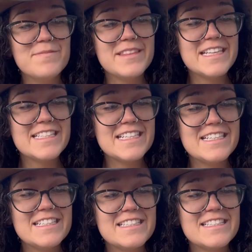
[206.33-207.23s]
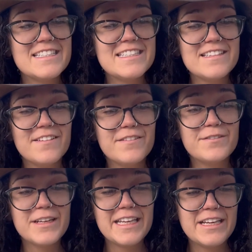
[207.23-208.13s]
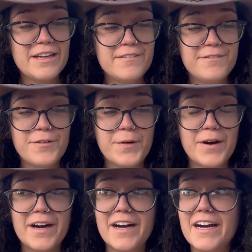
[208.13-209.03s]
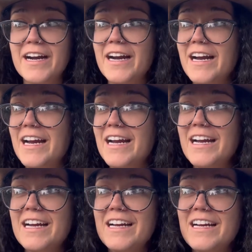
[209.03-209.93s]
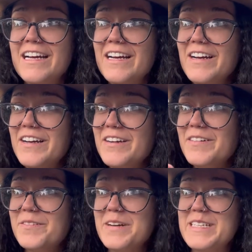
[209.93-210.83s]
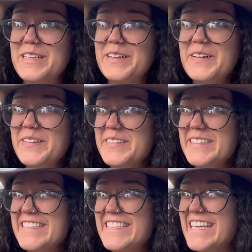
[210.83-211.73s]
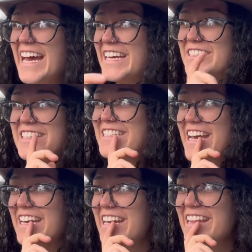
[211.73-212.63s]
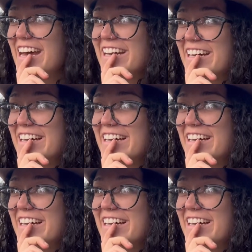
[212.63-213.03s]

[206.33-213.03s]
This is really good for winter colds. I shouldn't say any of that, huh?